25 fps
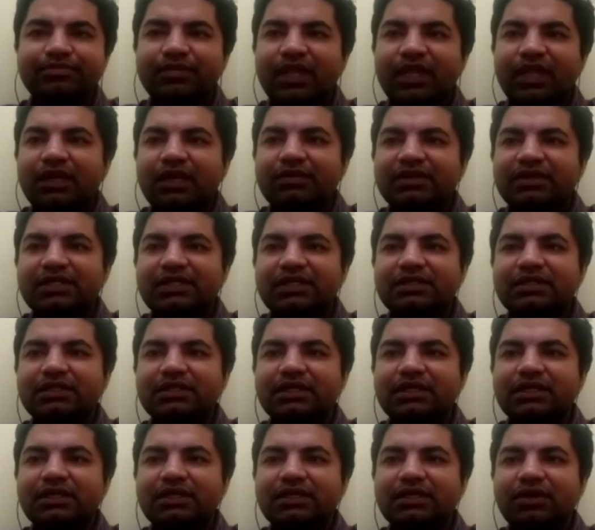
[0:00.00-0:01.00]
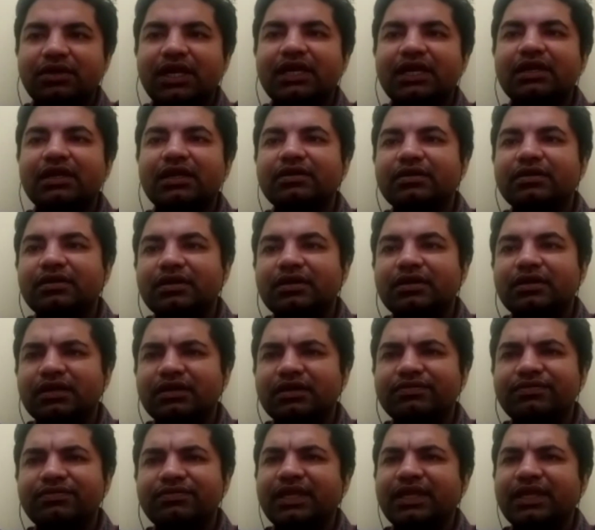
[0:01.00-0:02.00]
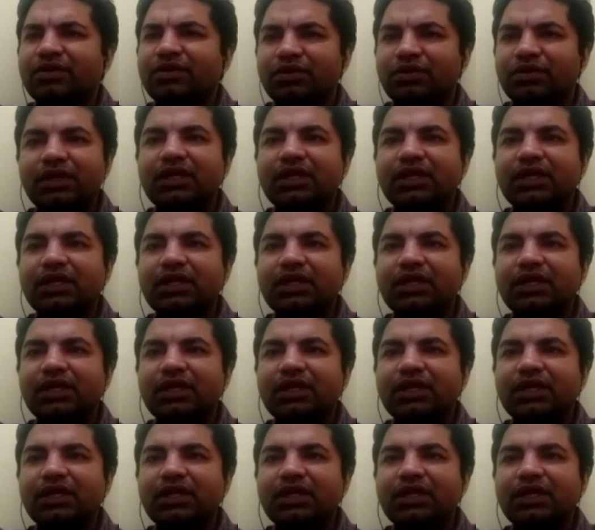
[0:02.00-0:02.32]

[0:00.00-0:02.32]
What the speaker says: which is collateral free loan.